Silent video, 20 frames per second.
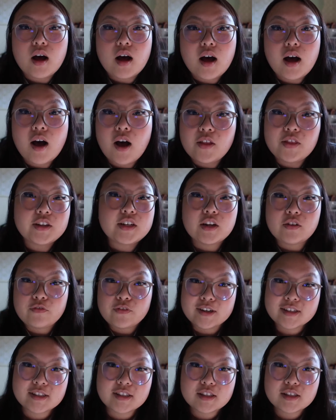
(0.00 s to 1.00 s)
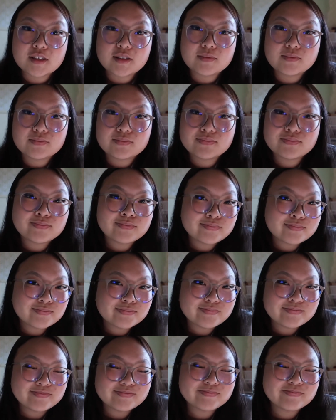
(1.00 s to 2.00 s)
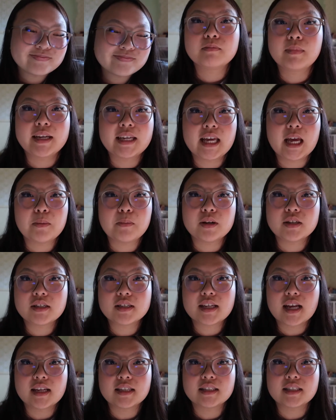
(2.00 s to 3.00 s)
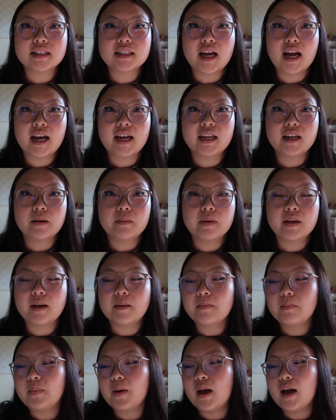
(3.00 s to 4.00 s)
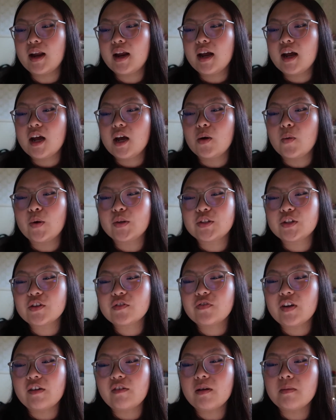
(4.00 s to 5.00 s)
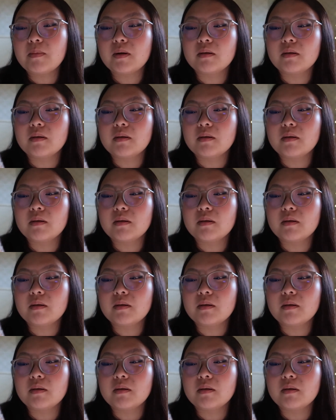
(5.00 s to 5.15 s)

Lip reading: all the difference. my camera just has to die in a bit. But what's your favorite